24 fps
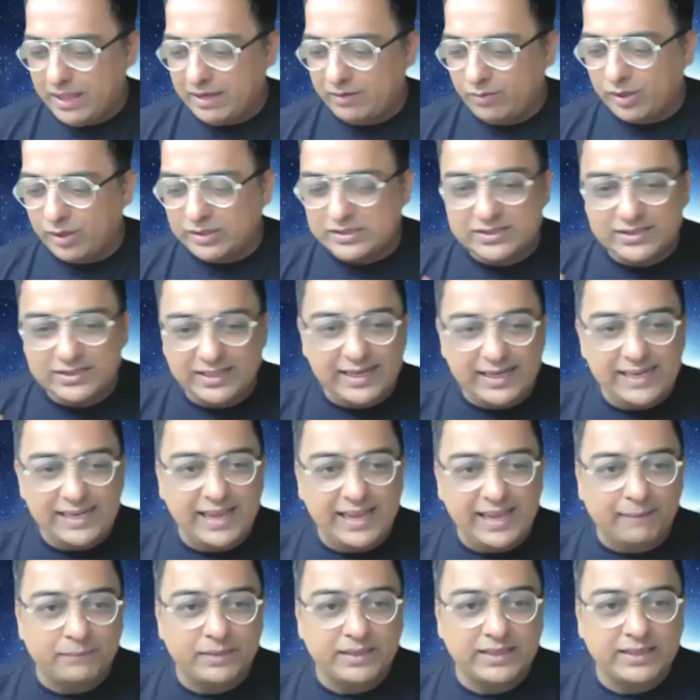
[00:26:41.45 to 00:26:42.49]
What's really
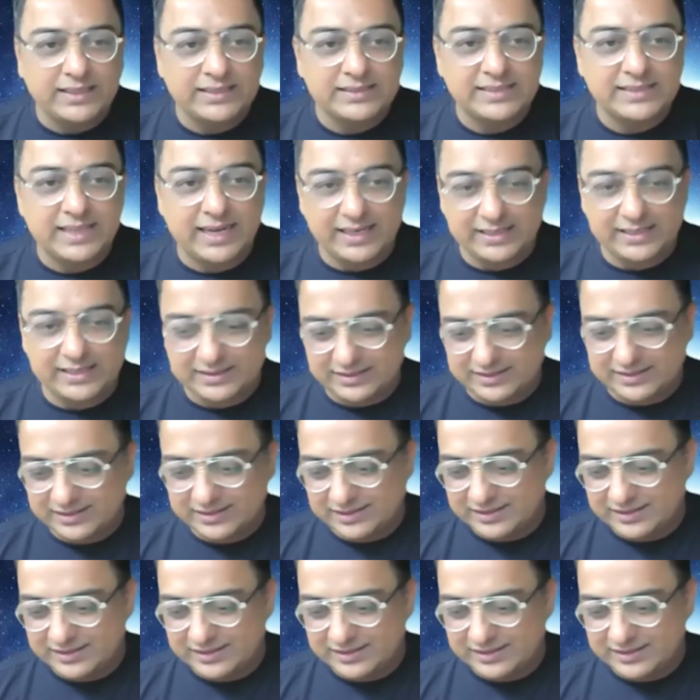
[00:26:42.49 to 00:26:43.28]
happening is that